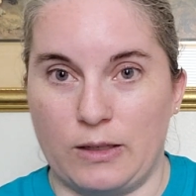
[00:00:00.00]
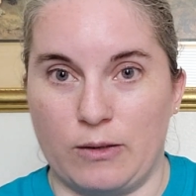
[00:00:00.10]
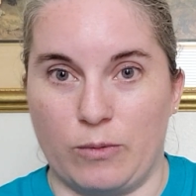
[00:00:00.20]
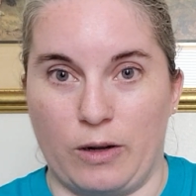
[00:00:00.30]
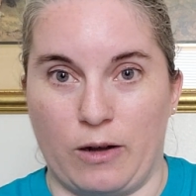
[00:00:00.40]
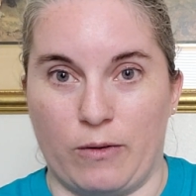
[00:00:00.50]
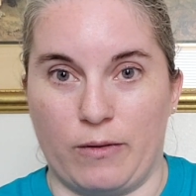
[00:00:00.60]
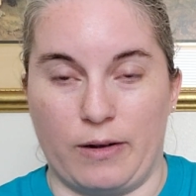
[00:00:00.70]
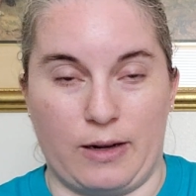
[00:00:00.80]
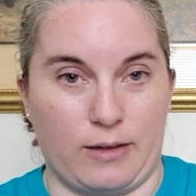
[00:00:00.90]
Well,
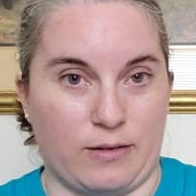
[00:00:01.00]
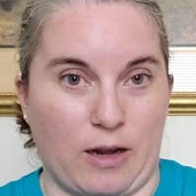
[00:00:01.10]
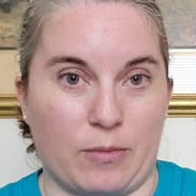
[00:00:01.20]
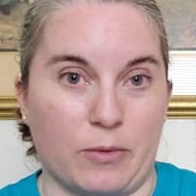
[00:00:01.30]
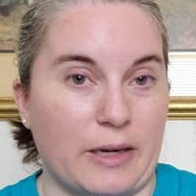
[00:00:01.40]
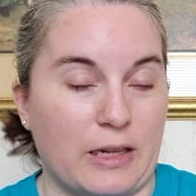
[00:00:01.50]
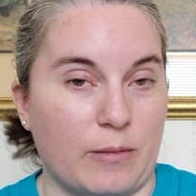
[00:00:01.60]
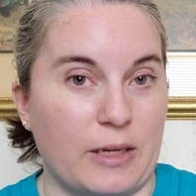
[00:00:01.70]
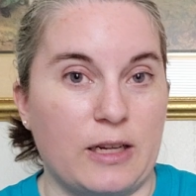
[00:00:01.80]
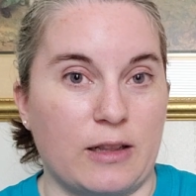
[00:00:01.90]
I stopped reading
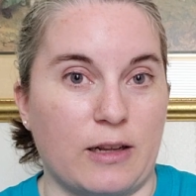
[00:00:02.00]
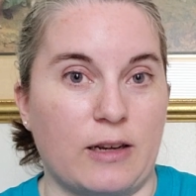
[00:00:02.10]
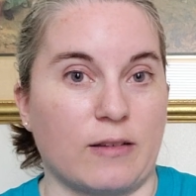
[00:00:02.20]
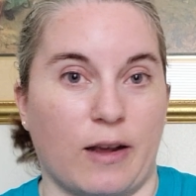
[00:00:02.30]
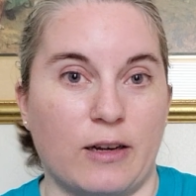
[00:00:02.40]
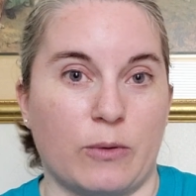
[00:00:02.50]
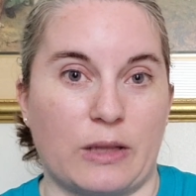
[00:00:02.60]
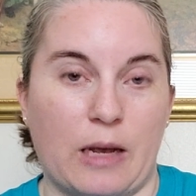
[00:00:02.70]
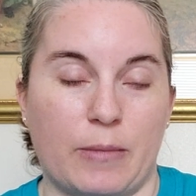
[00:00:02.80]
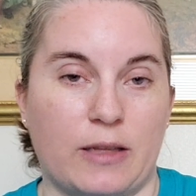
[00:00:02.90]
immediately because I know what
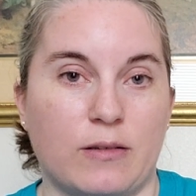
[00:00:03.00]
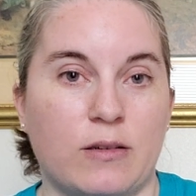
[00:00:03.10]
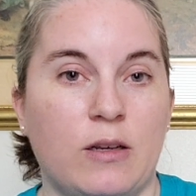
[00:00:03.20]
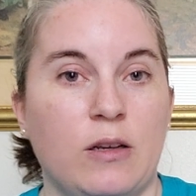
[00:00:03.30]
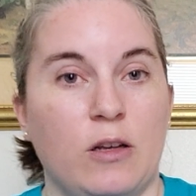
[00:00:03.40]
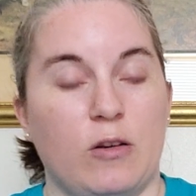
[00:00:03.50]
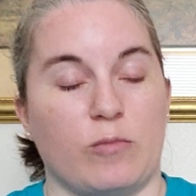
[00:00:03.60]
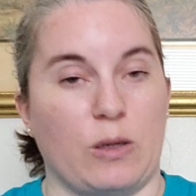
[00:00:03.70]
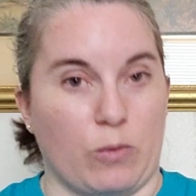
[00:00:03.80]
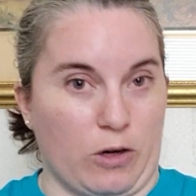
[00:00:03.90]
that means.
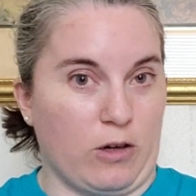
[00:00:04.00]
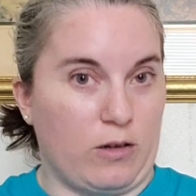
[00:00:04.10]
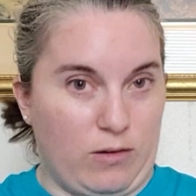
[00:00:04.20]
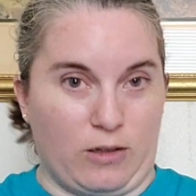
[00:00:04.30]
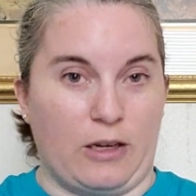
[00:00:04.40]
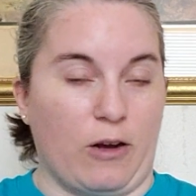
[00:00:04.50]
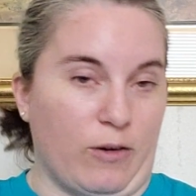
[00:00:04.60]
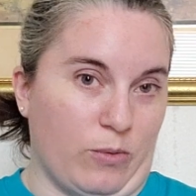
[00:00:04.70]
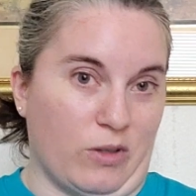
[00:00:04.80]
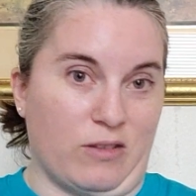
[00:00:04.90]
We were,
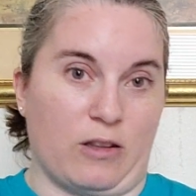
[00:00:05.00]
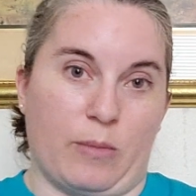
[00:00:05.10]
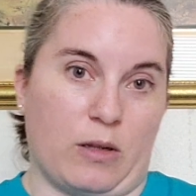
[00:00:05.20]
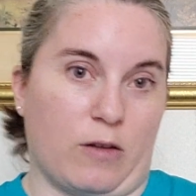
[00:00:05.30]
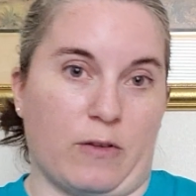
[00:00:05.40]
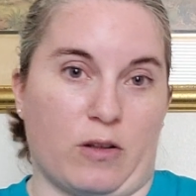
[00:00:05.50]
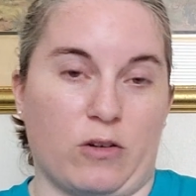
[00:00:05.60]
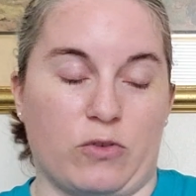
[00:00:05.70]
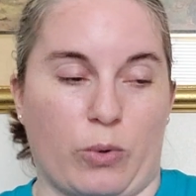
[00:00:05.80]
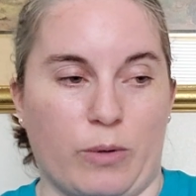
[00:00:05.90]
it was in the middle of a
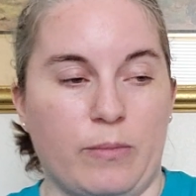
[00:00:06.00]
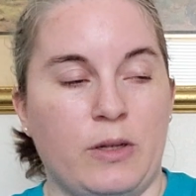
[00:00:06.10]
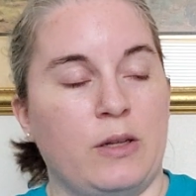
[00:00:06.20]
thunderstorm,